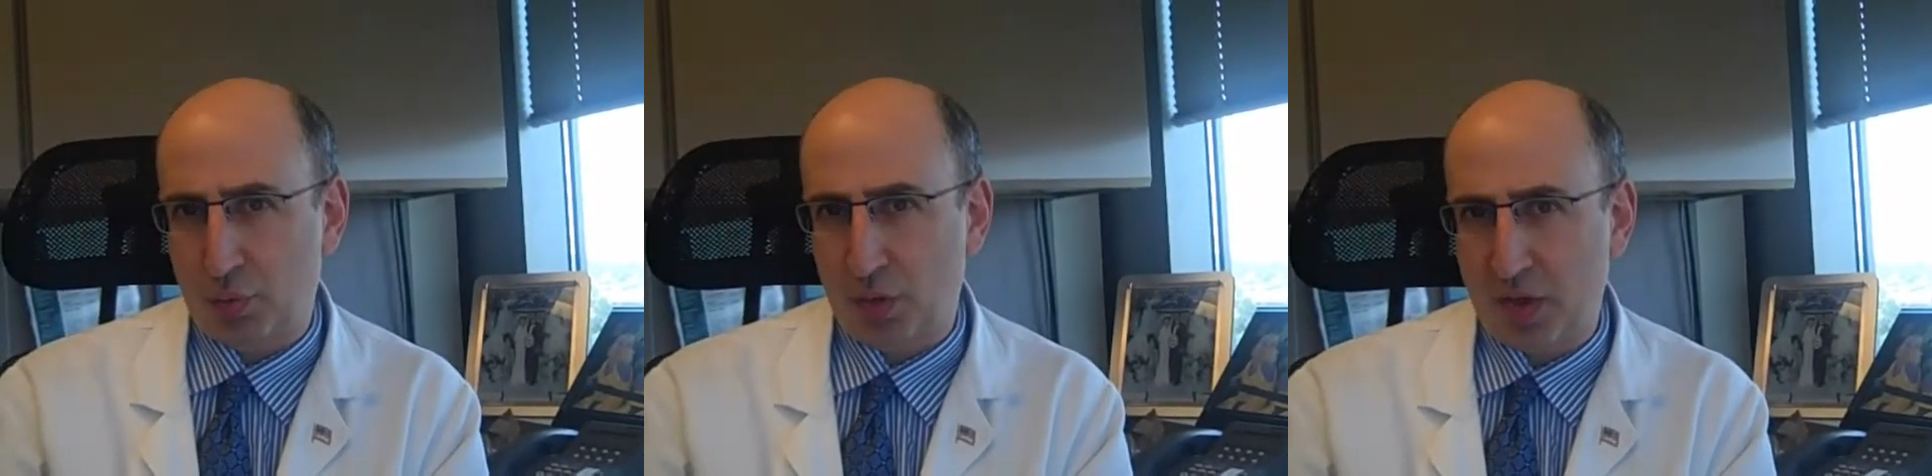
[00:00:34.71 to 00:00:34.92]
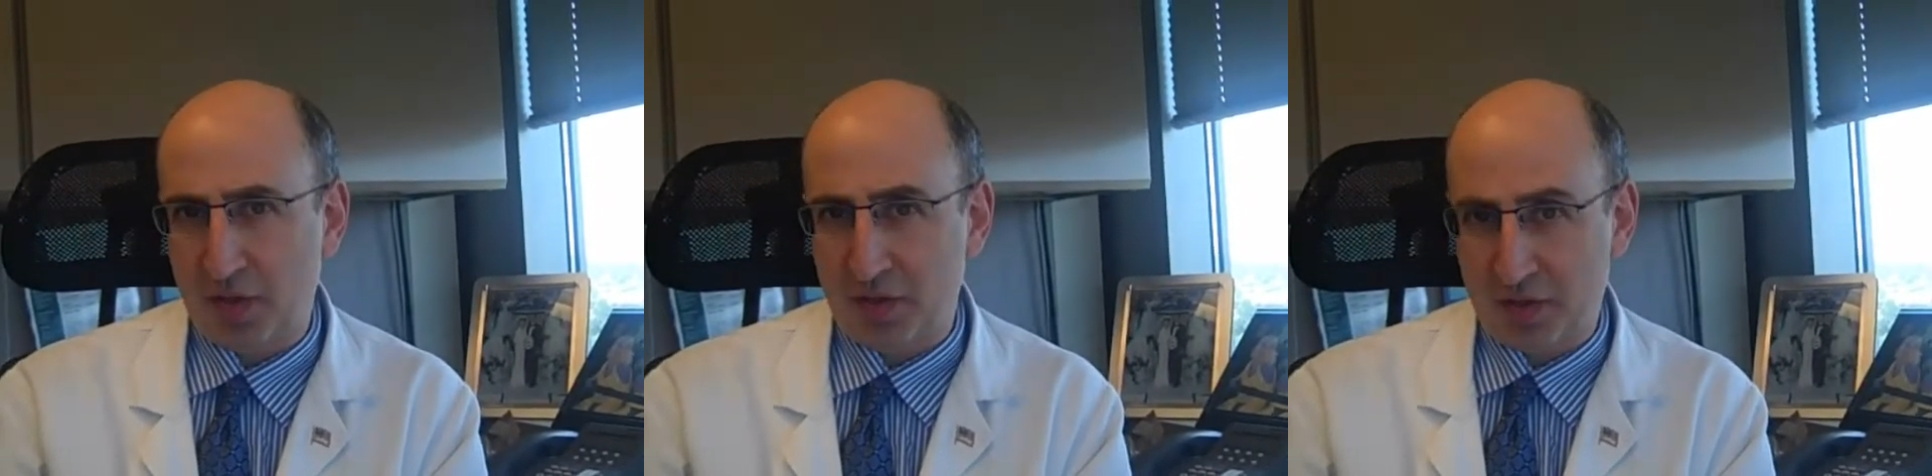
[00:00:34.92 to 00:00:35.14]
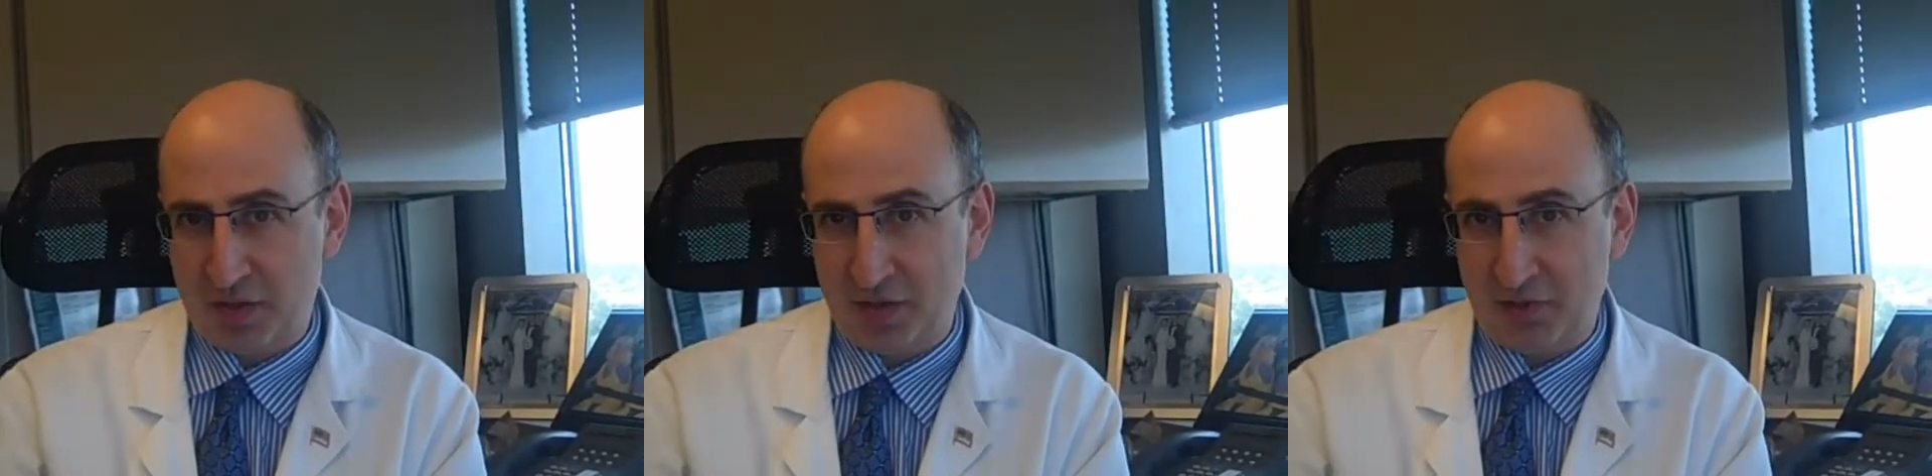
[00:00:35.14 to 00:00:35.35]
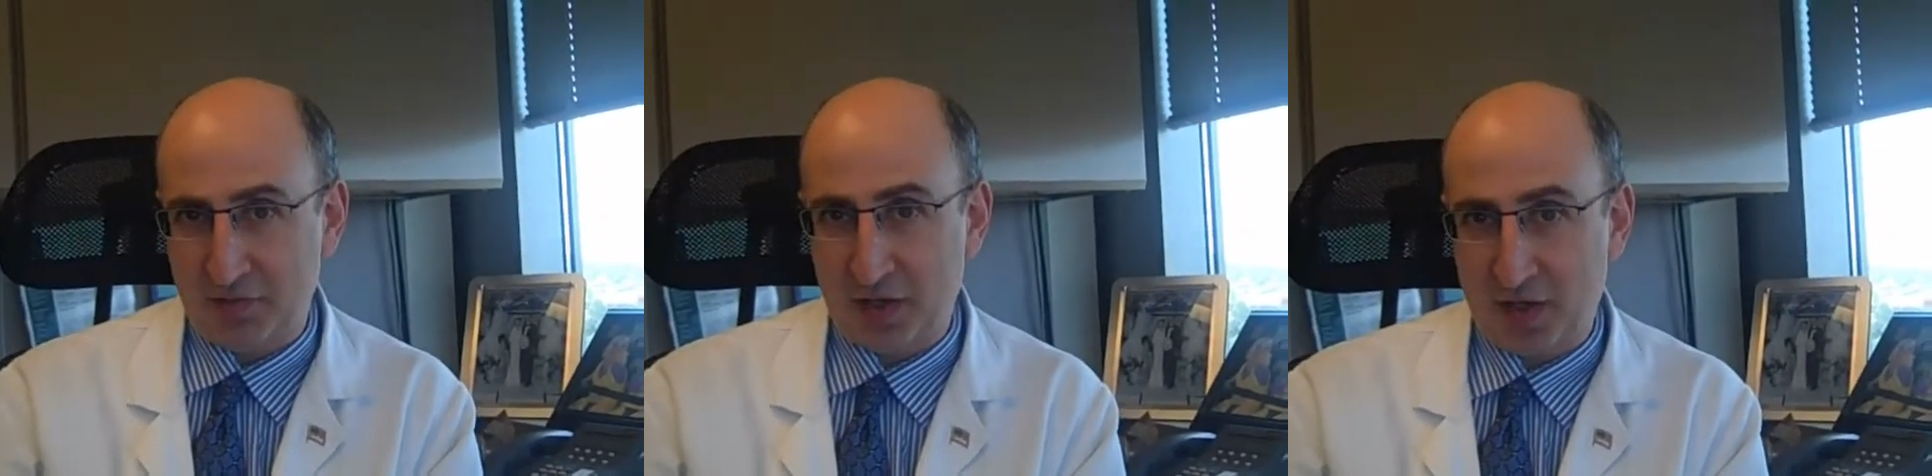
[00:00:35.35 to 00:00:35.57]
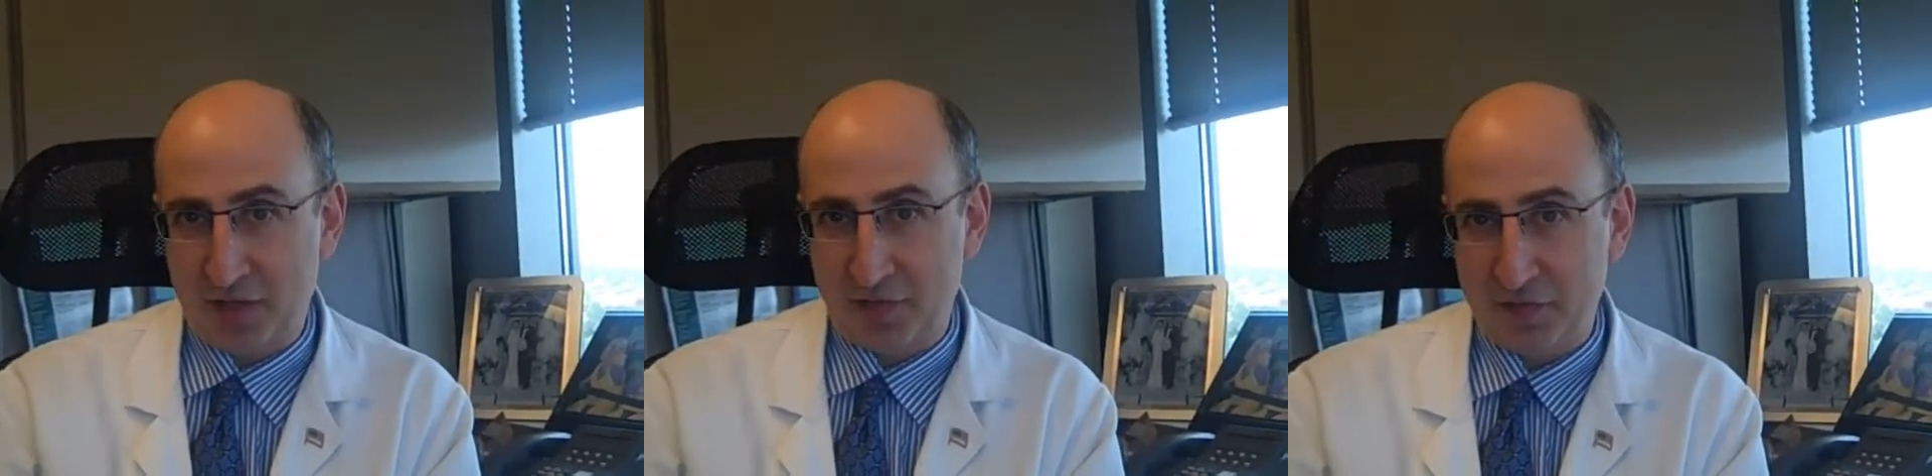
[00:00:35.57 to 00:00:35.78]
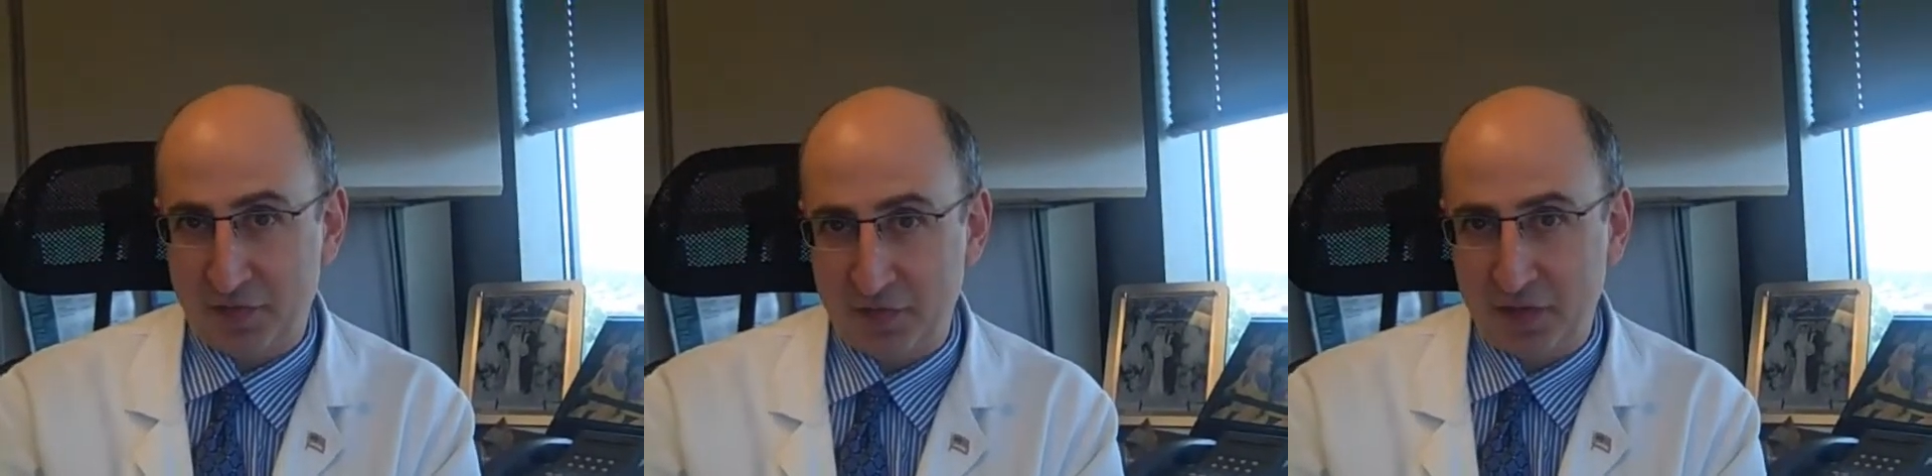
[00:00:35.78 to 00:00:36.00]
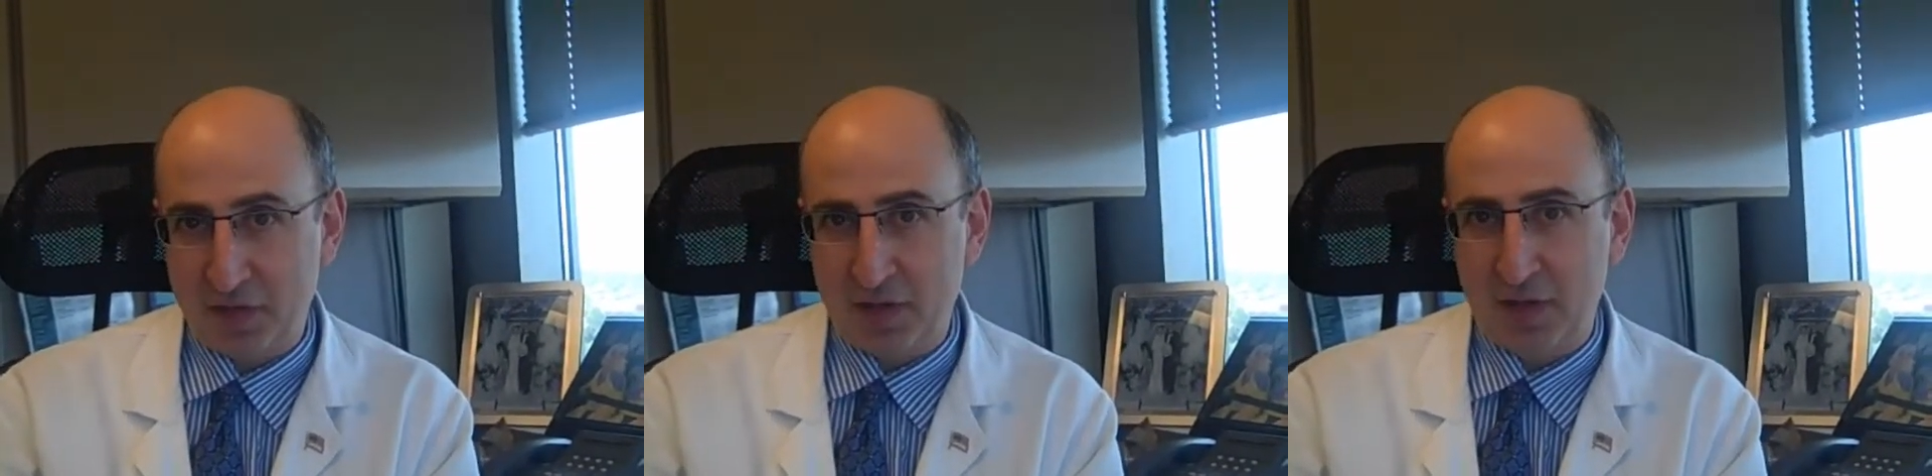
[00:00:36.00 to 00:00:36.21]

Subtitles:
quality of life